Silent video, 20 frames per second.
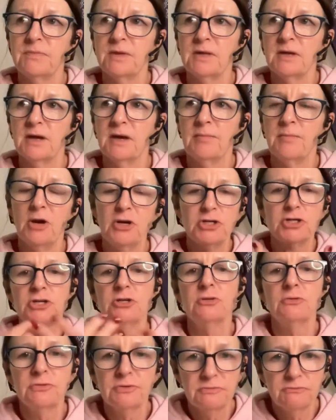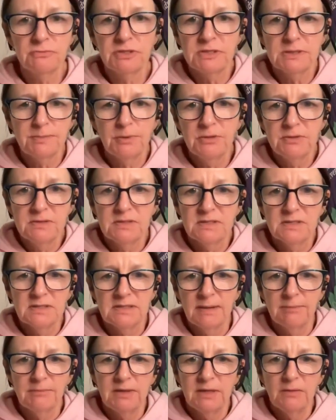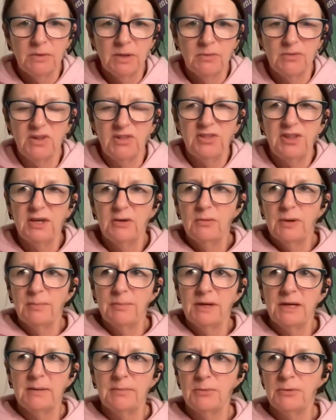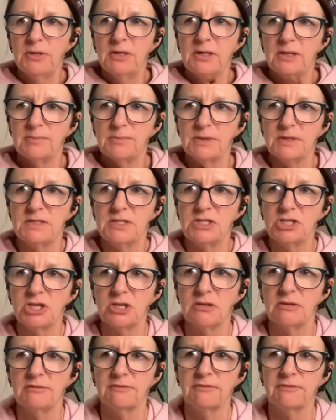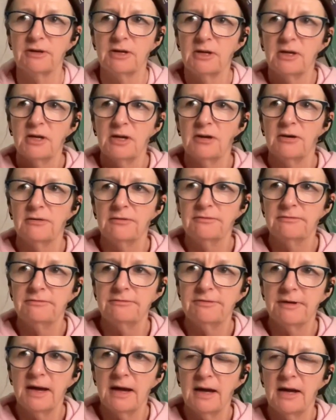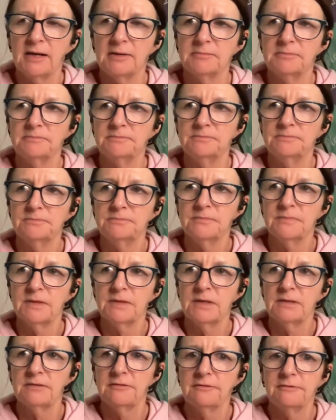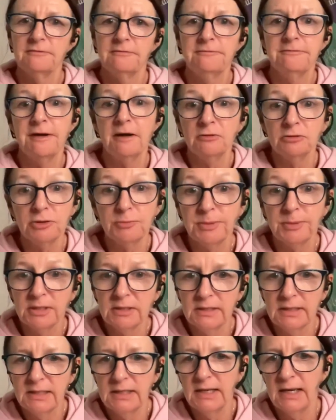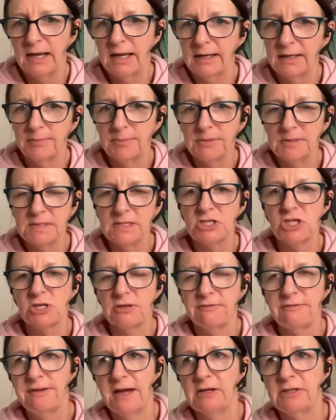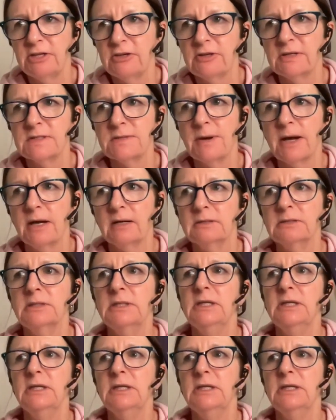emotional response to something where we think we're being put in a position of vulnerability and a position of failure as well.